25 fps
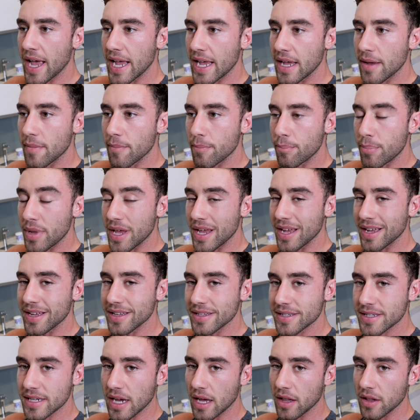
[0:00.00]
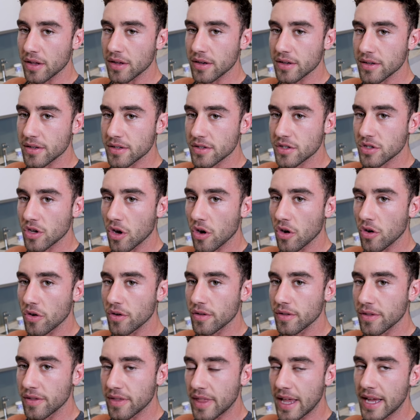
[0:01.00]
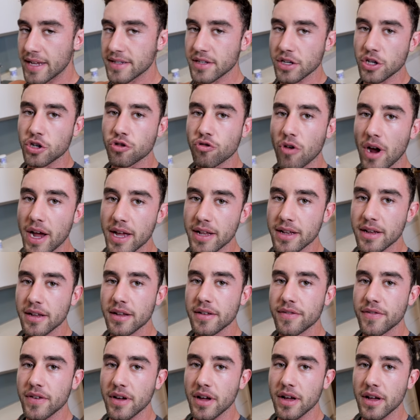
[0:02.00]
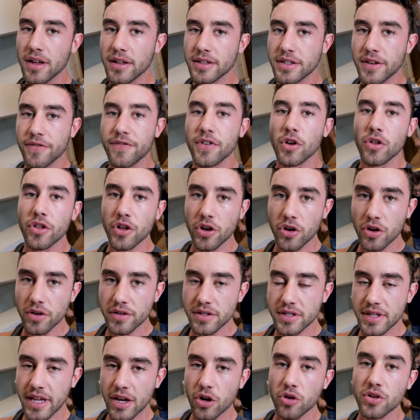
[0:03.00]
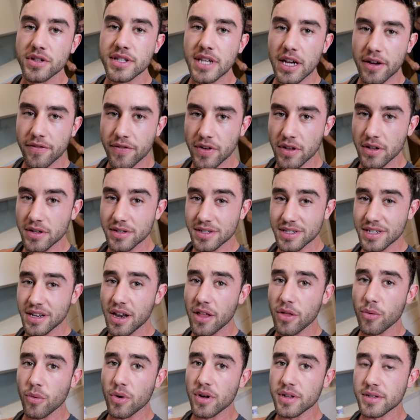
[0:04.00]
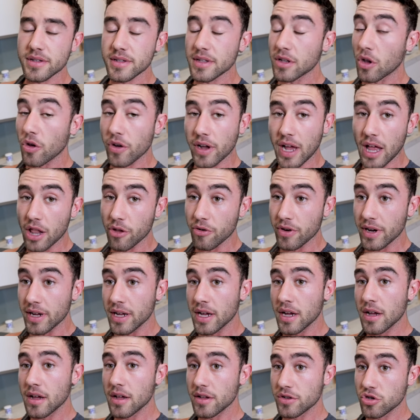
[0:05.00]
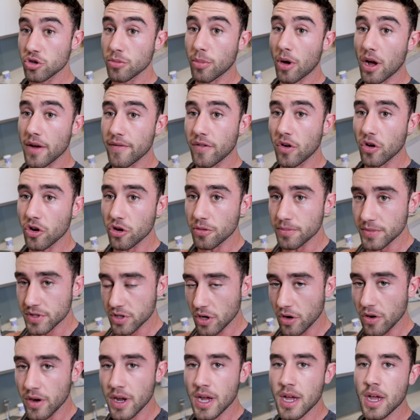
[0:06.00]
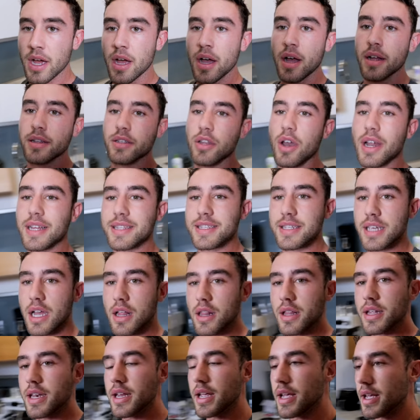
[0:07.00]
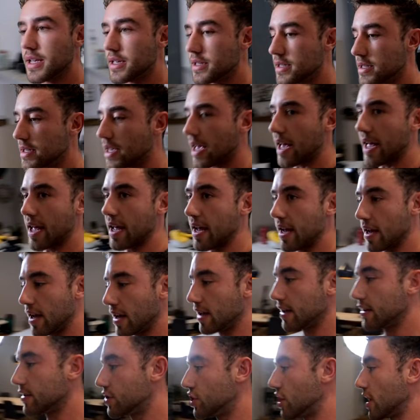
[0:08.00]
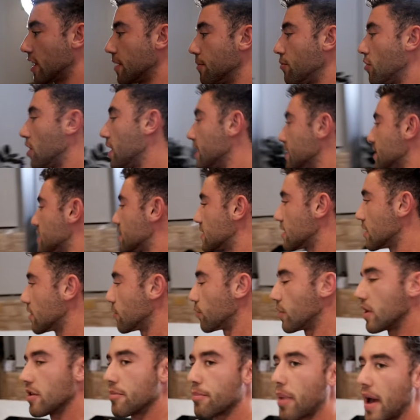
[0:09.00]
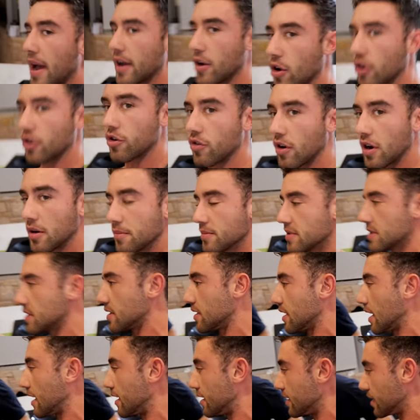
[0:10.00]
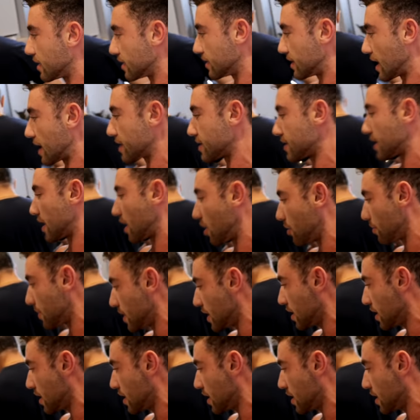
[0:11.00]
a big salad. So these are great to fill the goods. They're good sec fillers. In other words, low calorie, super high volume. So tonight's salad is a chicken breast with panko crumbs, and Dad's going to help